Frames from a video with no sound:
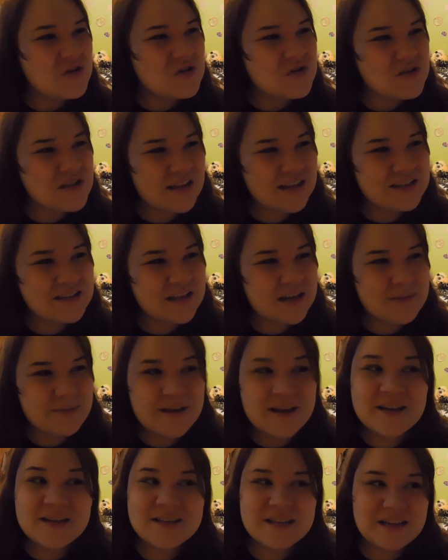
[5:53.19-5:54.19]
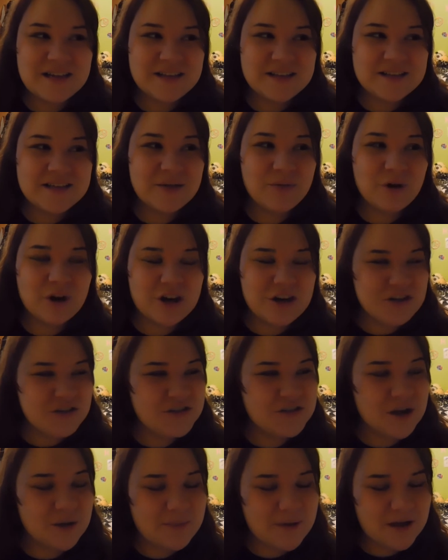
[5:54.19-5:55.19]
Ooh, that's going to be intense. We're going to
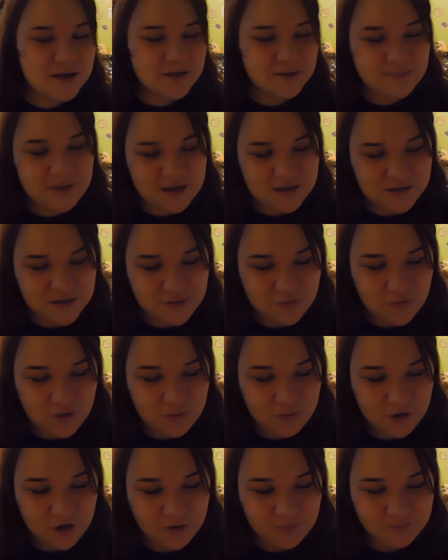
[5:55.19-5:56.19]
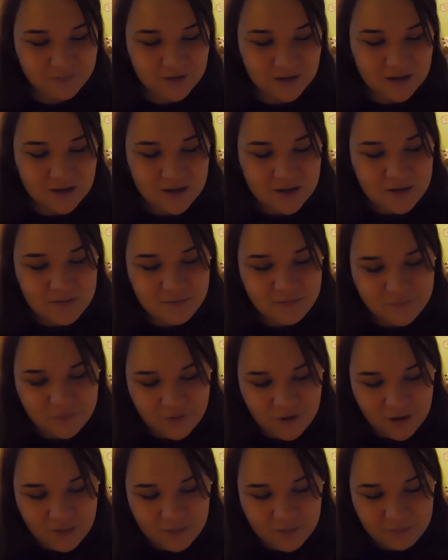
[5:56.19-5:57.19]
stop at the Beckley Walmart,
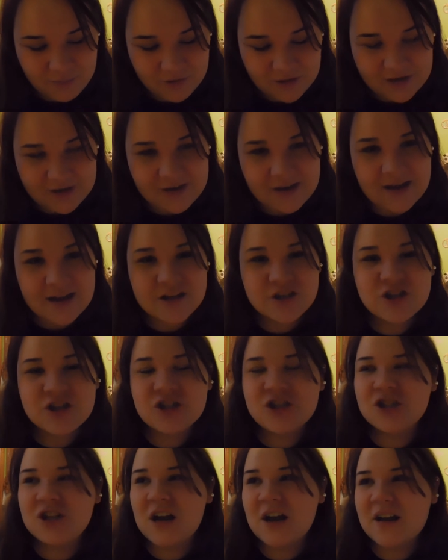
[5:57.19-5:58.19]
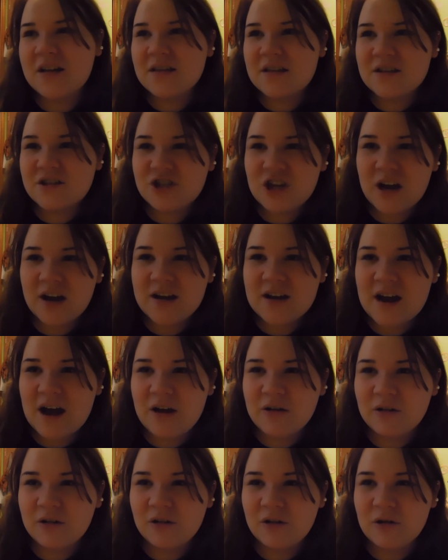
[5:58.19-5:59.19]
probably, and just check it
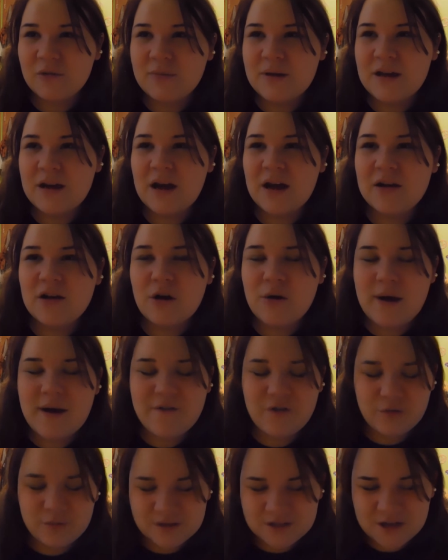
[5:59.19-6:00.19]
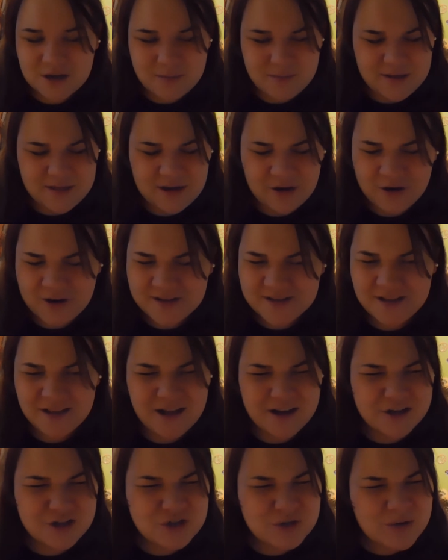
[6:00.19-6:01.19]
out a little bit. I know everyone's going to be there because
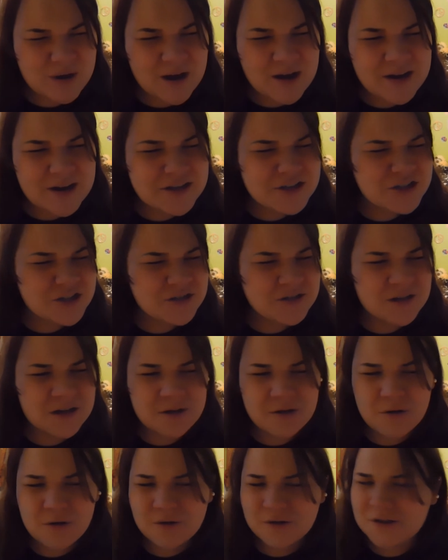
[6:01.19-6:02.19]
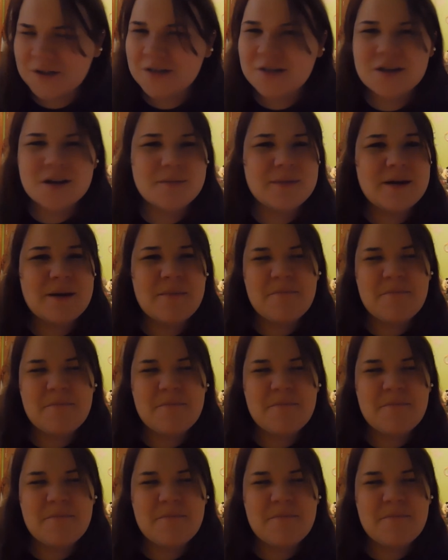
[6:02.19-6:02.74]
electronics, just like Kohl's, it's going to be a